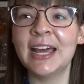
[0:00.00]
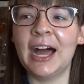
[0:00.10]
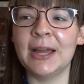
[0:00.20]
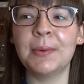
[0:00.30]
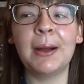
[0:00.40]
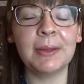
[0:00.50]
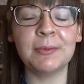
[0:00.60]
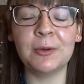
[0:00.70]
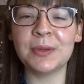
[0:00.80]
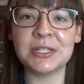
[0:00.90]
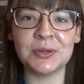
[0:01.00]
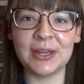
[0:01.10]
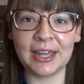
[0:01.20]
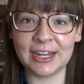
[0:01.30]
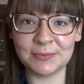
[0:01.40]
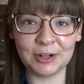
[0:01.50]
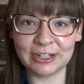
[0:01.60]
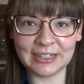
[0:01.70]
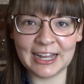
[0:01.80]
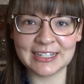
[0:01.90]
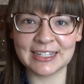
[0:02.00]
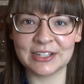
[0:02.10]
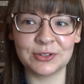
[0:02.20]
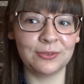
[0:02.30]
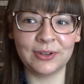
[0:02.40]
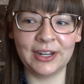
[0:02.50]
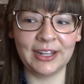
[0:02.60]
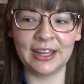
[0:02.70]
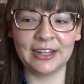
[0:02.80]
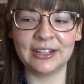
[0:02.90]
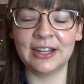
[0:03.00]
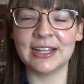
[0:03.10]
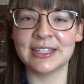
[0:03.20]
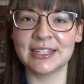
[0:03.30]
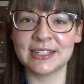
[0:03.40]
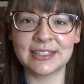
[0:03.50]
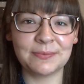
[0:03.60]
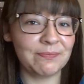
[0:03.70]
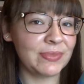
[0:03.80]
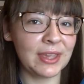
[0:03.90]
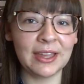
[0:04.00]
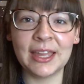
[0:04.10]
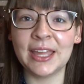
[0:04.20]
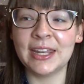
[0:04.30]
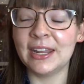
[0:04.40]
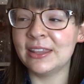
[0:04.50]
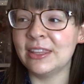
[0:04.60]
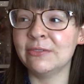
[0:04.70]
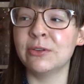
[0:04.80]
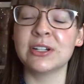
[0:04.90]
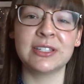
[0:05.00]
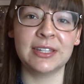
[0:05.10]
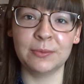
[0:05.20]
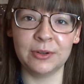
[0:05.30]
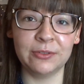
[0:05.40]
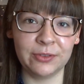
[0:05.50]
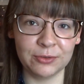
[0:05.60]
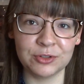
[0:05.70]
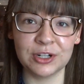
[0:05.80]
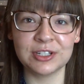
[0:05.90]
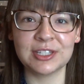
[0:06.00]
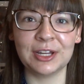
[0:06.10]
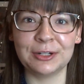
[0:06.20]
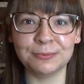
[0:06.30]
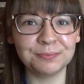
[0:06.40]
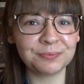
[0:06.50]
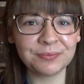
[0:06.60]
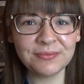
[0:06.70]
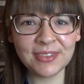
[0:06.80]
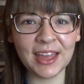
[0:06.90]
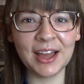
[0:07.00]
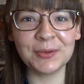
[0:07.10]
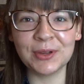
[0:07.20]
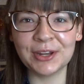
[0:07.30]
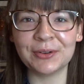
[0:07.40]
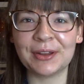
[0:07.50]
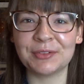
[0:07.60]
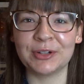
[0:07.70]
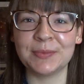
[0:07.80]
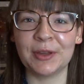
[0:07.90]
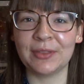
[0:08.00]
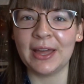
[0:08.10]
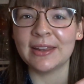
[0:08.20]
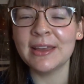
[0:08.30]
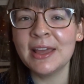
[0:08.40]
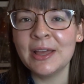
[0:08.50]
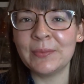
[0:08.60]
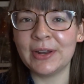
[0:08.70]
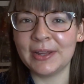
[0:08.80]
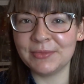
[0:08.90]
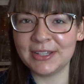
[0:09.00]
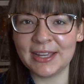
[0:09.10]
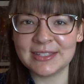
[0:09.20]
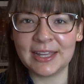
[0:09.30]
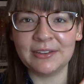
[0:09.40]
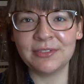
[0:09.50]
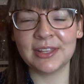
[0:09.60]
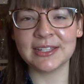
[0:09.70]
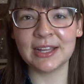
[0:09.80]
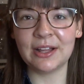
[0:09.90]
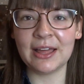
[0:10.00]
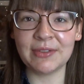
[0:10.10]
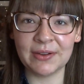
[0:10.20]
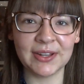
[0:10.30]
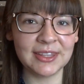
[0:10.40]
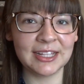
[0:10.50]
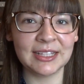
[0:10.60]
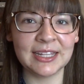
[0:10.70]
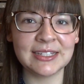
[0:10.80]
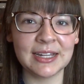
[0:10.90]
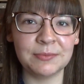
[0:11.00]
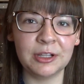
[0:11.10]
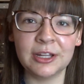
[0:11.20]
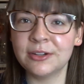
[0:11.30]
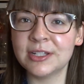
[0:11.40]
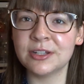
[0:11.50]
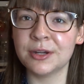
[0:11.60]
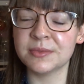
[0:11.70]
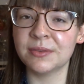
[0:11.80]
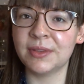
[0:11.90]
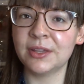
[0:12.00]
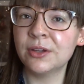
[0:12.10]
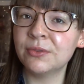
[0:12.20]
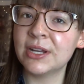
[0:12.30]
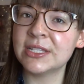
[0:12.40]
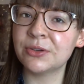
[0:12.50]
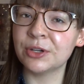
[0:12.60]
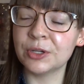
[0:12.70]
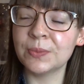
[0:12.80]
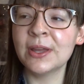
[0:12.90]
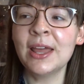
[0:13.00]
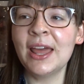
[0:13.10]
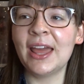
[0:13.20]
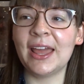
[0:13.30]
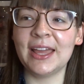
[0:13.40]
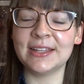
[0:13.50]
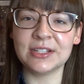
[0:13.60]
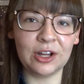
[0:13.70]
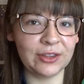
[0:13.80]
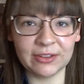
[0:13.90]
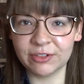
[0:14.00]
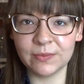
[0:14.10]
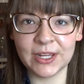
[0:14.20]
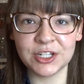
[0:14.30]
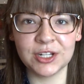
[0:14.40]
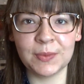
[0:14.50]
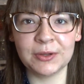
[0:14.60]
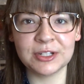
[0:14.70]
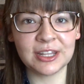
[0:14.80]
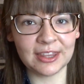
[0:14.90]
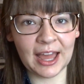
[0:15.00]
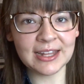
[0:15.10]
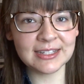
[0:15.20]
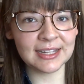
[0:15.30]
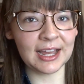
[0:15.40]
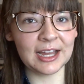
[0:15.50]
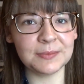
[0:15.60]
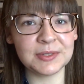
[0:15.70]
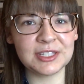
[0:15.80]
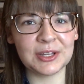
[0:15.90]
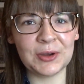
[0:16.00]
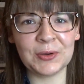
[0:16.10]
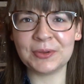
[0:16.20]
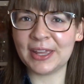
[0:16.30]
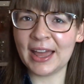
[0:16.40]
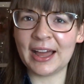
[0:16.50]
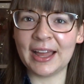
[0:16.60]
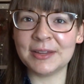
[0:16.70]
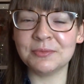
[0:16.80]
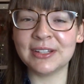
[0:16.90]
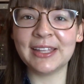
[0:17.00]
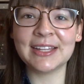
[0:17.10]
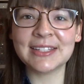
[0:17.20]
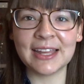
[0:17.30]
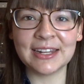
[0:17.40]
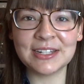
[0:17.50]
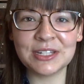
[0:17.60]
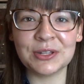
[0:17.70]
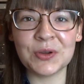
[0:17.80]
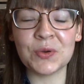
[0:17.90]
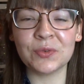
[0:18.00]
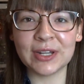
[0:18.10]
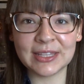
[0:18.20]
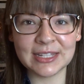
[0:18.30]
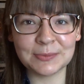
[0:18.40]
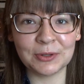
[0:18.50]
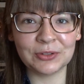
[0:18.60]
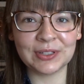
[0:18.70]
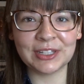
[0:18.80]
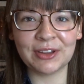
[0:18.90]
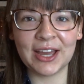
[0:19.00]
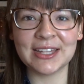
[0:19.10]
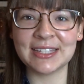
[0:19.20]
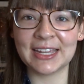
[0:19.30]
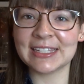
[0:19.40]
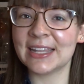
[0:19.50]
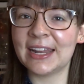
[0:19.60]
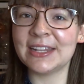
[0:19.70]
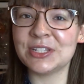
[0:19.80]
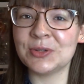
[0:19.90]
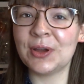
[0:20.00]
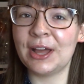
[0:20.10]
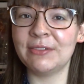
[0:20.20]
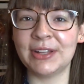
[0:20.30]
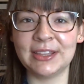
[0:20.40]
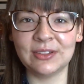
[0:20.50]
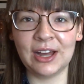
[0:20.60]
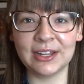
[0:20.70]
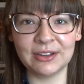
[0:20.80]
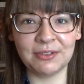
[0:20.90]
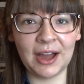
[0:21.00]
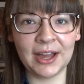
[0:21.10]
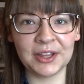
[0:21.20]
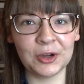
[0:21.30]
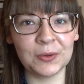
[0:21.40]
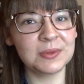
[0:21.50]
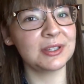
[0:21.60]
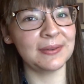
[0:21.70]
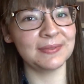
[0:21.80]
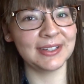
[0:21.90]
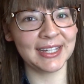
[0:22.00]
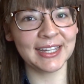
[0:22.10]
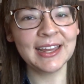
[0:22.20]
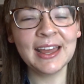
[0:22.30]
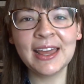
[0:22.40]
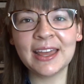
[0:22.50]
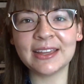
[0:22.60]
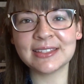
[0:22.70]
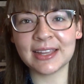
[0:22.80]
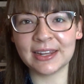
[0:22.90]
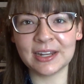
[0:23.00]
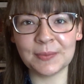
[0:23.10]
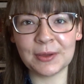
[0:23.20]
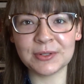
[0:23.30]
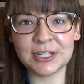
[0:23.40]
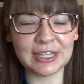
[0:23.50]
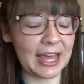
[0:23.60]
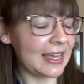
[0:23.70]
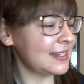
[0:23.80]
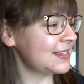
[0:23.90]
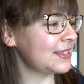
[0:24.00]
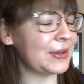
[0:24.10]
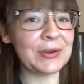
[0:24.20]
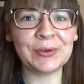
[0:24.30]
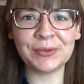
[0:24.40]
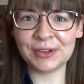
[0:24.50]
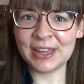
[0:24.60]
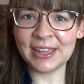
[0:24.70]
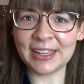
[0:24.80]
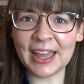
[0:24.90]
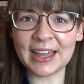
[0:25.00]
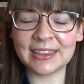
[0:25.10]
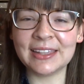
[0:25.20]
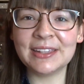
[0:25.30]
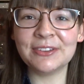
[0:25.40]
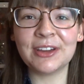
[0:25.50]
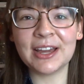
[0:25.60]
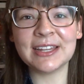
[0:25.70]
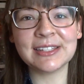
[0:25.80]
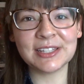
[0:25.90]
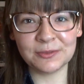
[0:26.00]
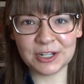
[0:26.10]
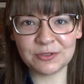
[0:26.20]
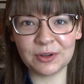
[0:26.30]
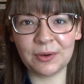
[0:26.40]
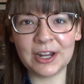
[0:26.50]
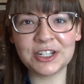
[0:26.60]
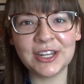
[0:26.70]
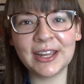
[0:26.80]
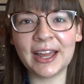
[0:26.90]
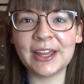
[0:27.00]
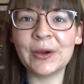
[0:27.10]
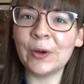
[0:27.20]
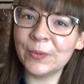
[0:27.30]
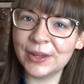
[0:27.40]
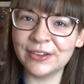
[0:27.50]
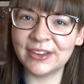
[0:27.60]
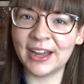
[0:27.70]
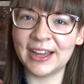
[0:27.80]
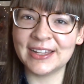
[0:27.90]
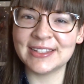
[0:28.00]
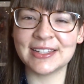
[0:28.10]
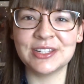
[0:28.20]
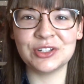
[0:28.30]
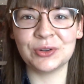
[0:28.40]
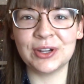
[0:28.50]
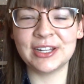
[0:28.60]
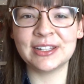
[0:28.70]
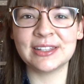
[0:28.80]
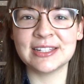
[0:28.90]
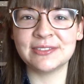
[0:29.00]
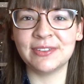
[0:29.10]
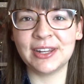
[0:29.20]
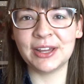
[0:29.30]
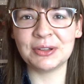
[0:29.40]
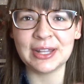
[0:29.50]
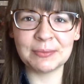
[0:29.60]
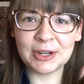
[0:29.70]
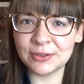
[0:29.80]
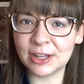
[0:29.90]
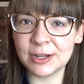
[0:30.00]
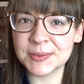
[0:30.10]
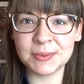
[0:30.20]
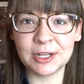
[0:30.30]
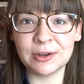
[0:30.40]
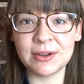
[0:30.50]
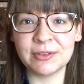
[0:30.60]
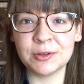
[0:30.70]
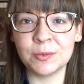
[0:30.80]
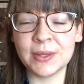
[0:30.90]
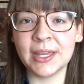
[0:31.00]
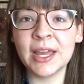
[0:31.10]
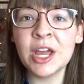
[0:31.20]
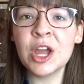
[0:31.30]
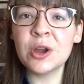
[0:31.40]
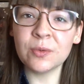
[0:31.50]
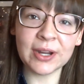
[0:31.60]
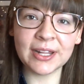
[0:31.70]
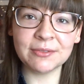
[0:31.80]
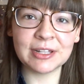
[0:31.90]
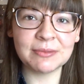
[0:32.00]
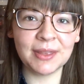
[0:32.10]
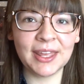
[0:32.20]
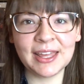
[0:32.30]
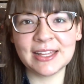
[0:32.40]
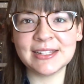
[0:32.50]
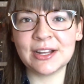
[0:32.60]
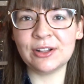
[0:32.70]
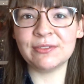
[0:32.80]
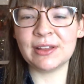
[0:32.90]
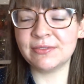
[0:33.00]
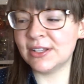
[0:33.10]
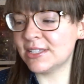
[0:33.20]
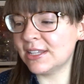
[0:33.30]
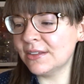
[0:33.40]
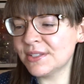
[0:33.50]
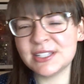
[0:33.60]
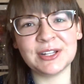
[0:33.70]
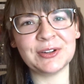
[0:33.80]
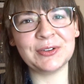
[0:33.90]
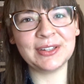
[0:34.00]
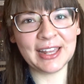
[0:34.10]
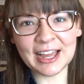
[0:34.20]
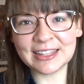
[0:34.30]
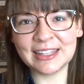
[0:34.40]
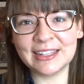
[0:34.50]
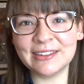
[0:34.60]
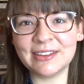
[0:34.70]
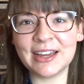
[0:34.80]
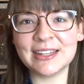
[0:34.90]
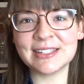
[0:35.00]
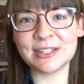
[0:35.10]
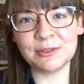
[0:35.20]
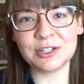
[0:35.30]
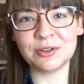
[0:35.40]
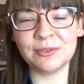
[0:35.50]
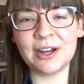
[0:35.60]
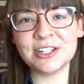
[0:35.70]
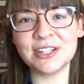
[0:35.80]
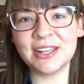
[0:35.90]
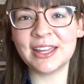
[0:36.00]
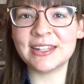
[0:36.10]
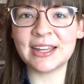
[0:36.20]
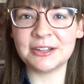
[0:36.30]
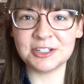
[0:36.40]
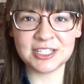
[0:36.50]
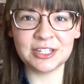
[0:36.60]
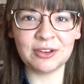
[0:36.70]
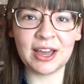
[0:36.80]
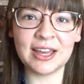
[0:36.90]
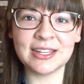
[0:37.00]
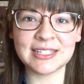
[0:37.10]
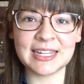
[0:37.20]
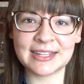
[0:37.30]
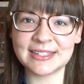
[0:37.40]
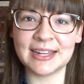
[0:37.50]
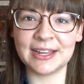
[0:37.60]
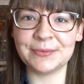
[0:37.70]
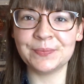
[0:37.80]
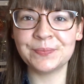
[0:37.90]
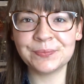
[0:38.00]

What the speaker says: I probably won't be doing any more classics or reading any classics in the foreseeable future. So we don't have to worry about that, but I'm really excited for this. I'll have everything linked down below in terms of the Goodreads group and all the information about that. So yeah, I'm really excited to read this book with you guys. Like I said, I do have a lot of high hopes, so I'm really excited about that. So yeah, thank you guys so much for watching. I hope you guys enjoyed this video. Let me know in the comments below if you'll be reading with me and all of that fun stuff. So yeah, thank you guys so much for watching, and I will see you guys next time.